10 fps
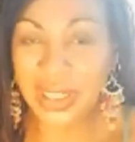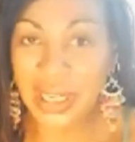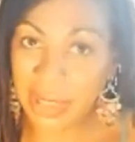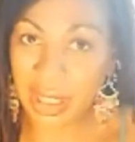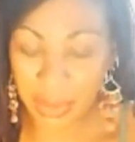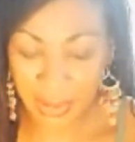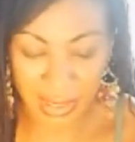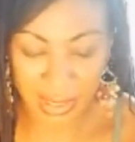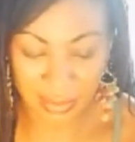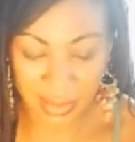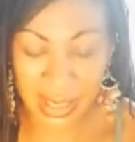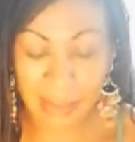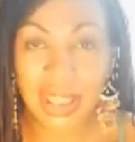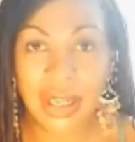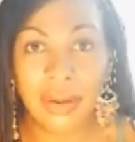you can let me know what you think
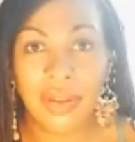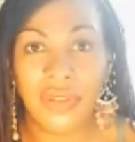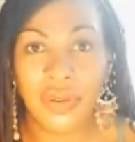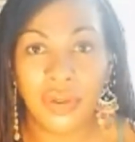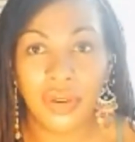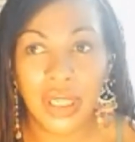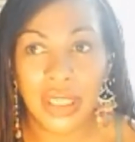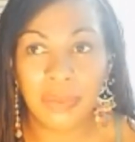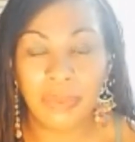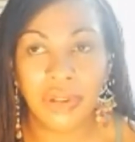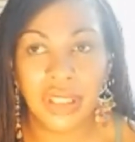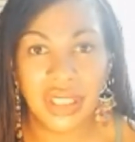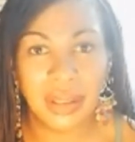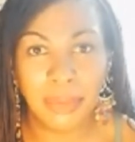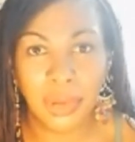of it. Let me know if you're
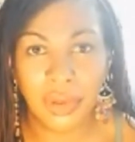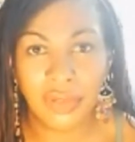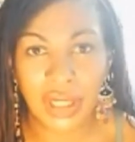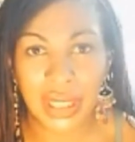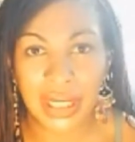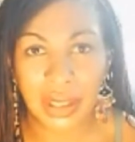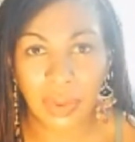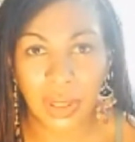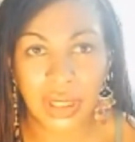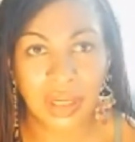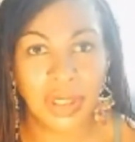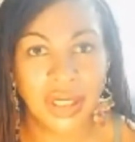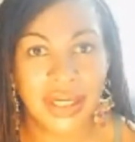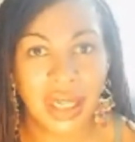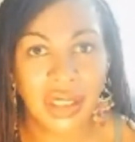experiencing more of the healing
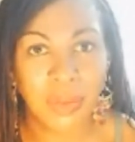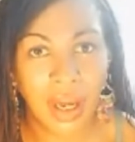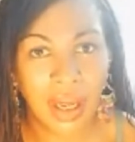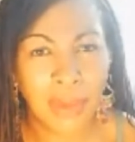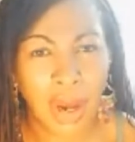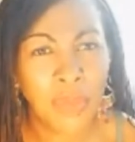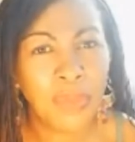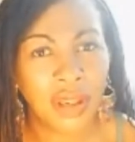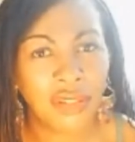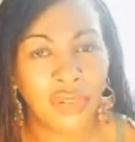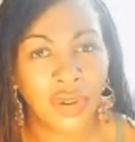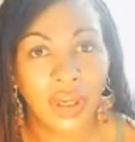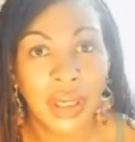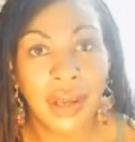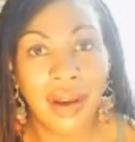quality, because that's what I'm hoping
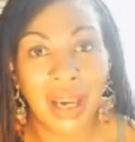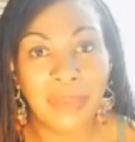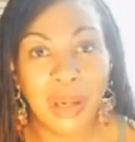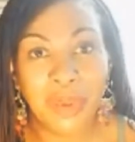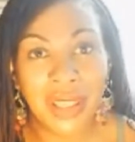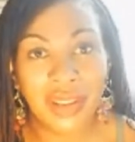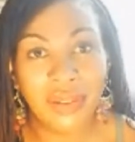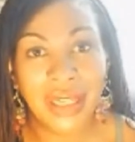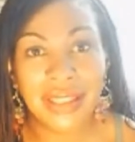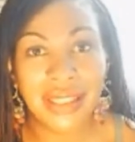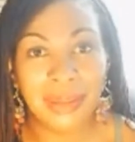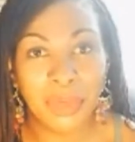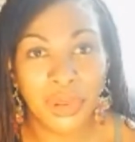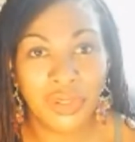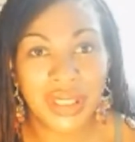for. I'm hoping that you're
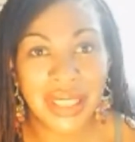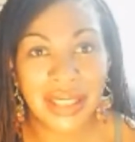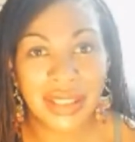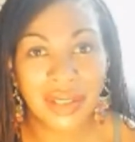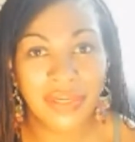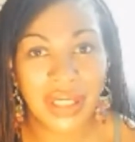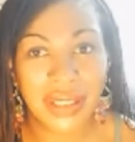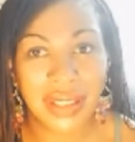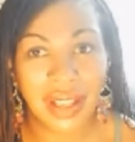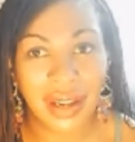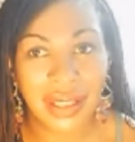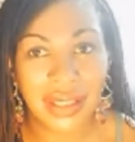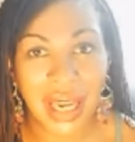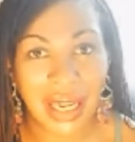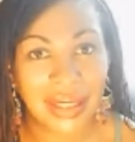getting more of a sense of this
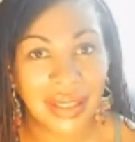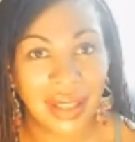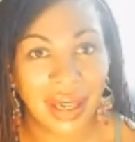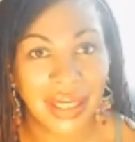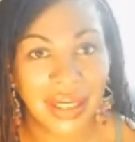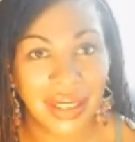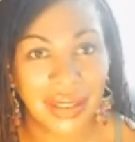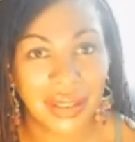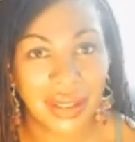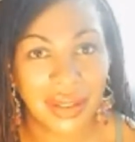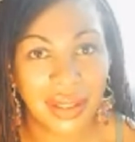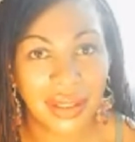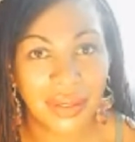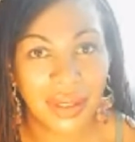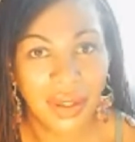light and lightness
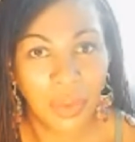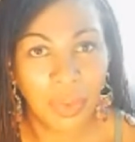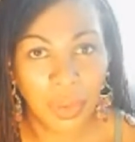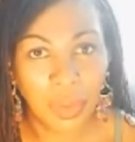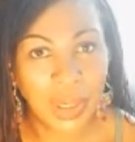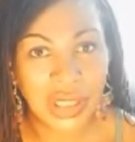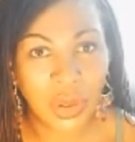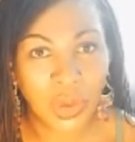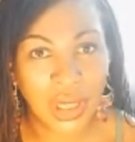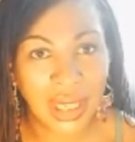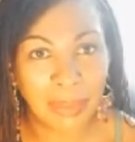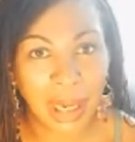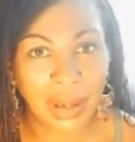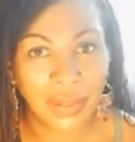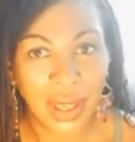that we're always
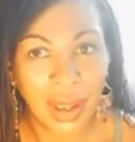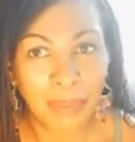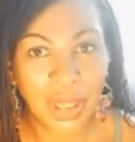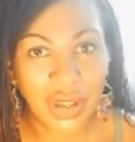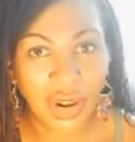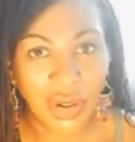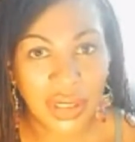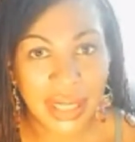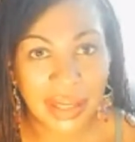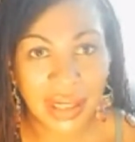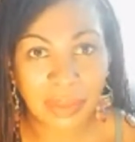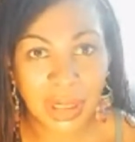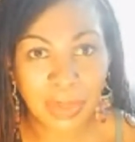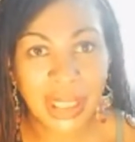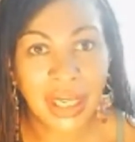talking about, because as
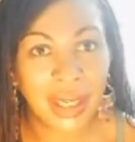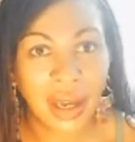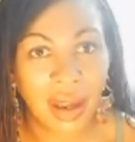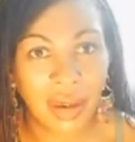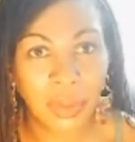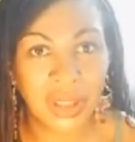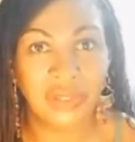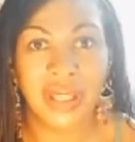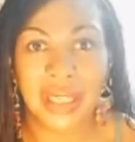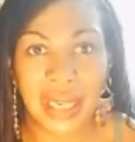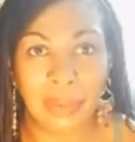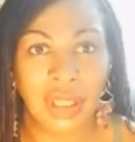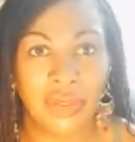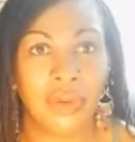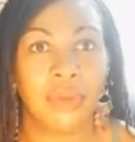I'm speaking, I always feel
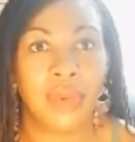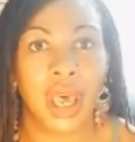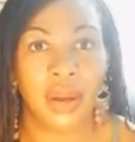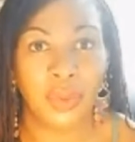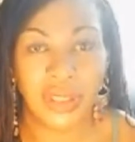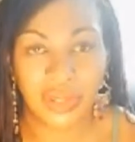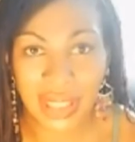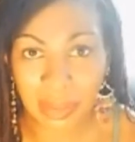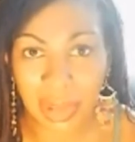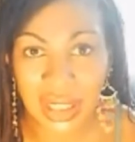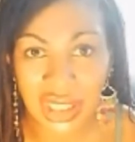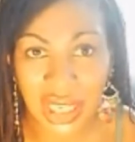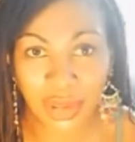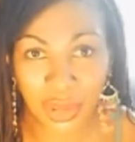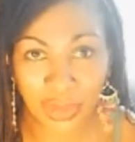it coming through me. I always feel it
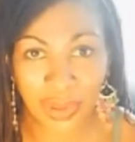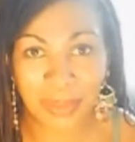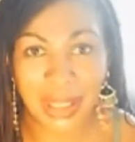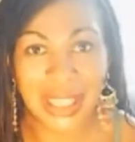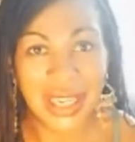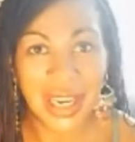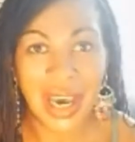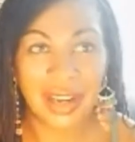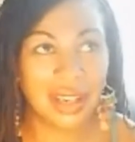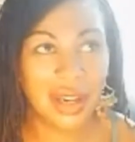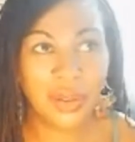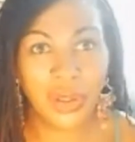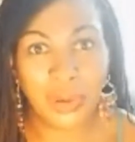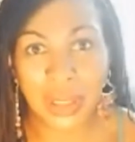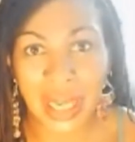being channeled through me. And I
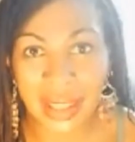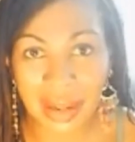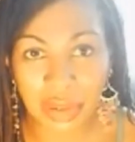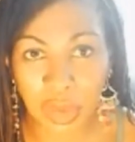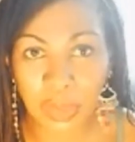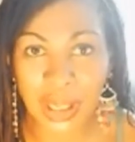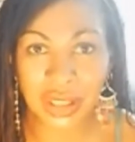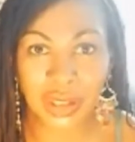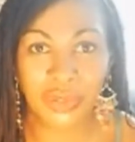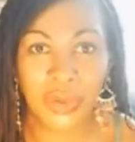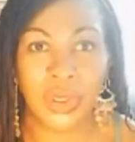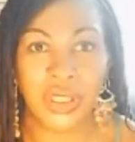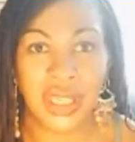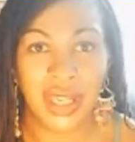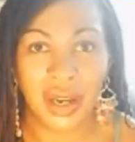know that you can get that from a person's
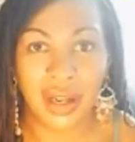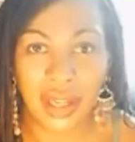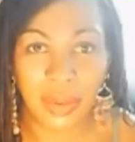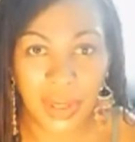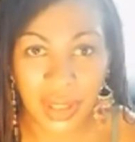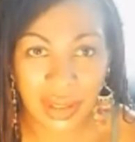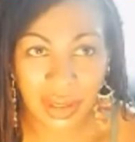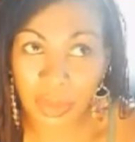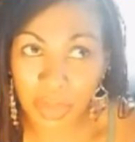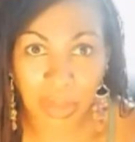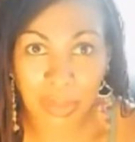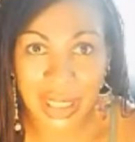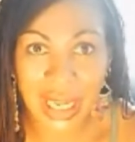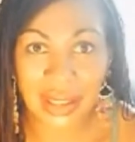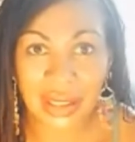voice. I know that you
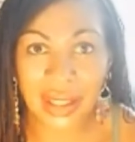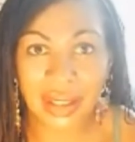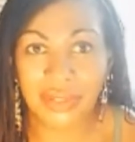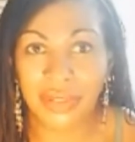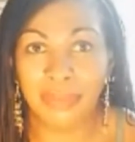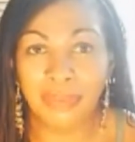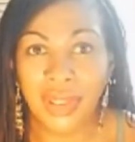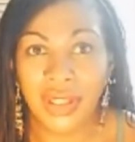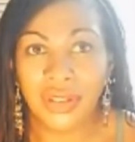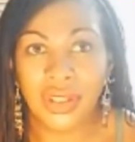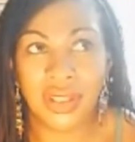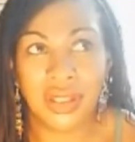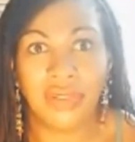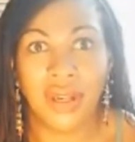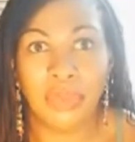probably can get it from
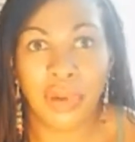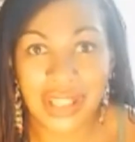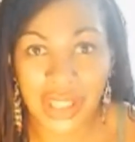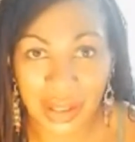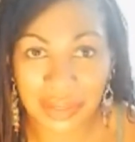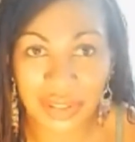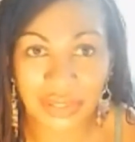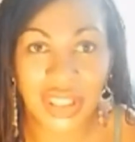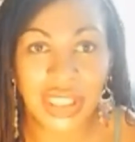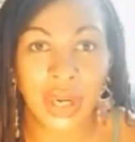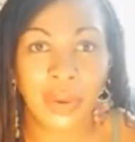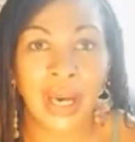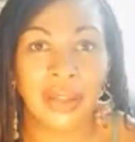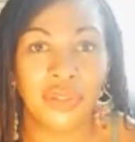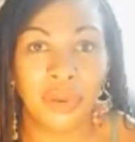just the vibration of the
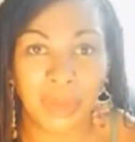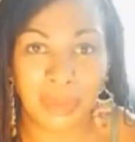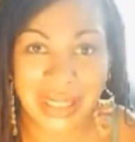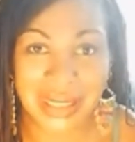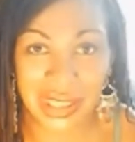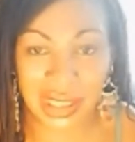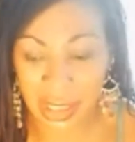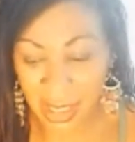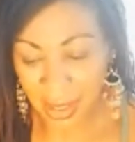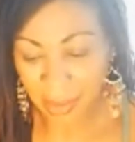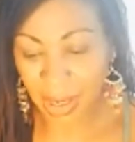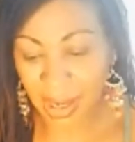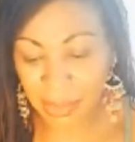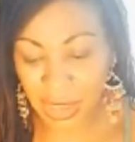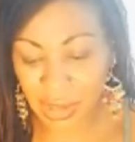video and from the messages.
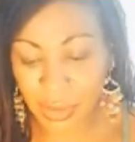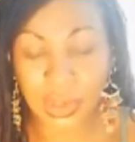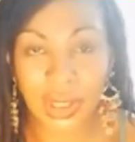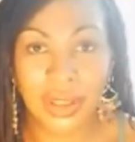But I'm just